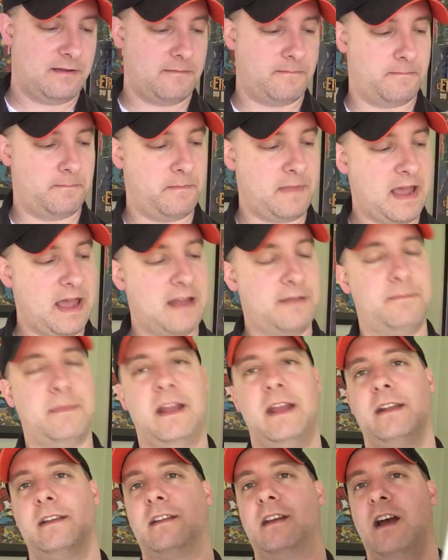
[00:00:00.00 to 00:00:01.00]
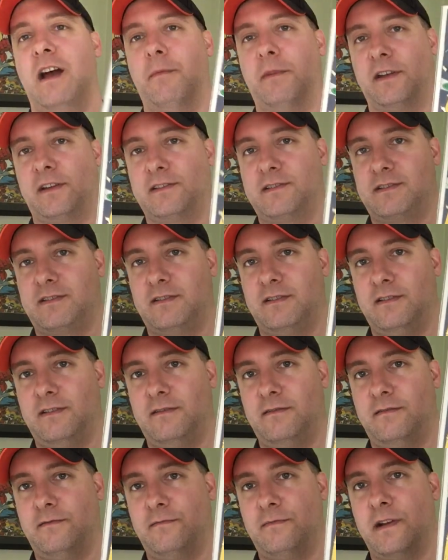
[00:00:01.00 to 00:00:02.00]
Madman Comics.
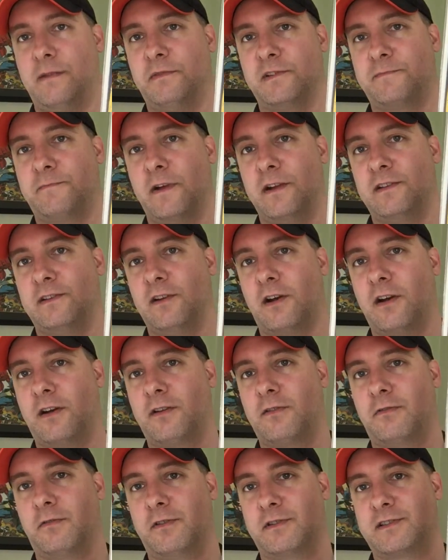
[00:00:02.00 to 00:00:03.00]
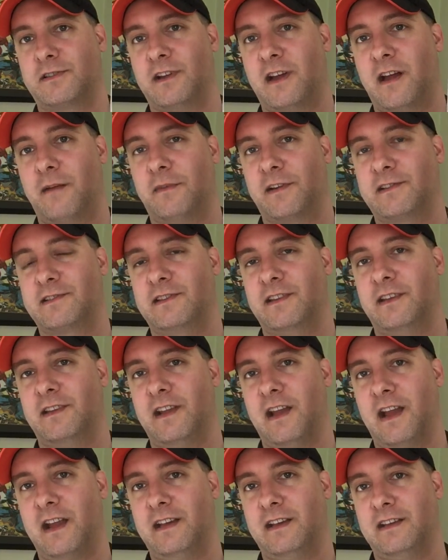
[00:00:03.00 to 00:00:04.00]
published by Dark Horse Comics in
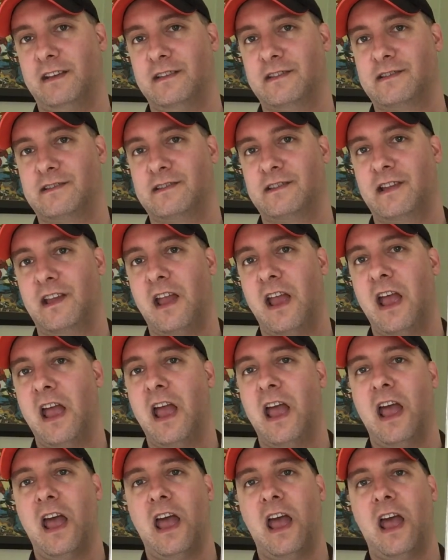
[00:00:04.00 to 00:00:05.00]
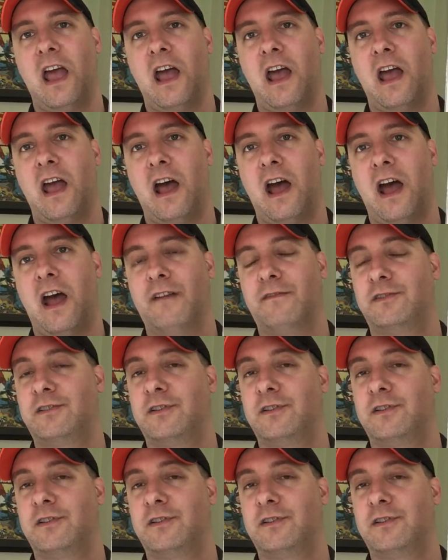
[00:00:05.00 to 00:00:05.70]
the 90s. I've